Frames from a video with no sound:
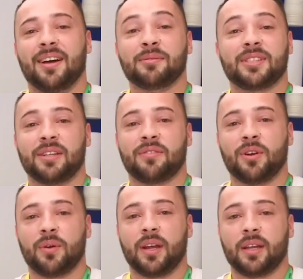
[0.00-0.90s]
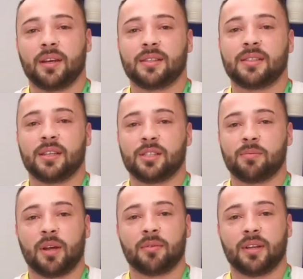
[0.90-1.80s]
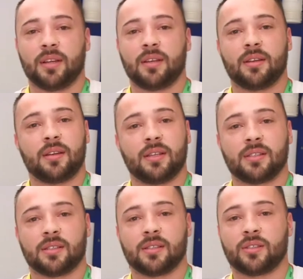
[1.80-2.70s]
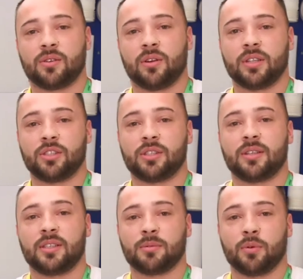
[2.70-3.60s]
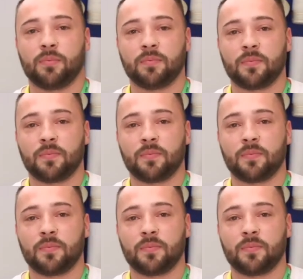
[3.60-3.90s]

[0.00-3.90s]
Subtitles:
I'm Steve Holloway. I teach plumbing at East Sussex College in Eastbourne.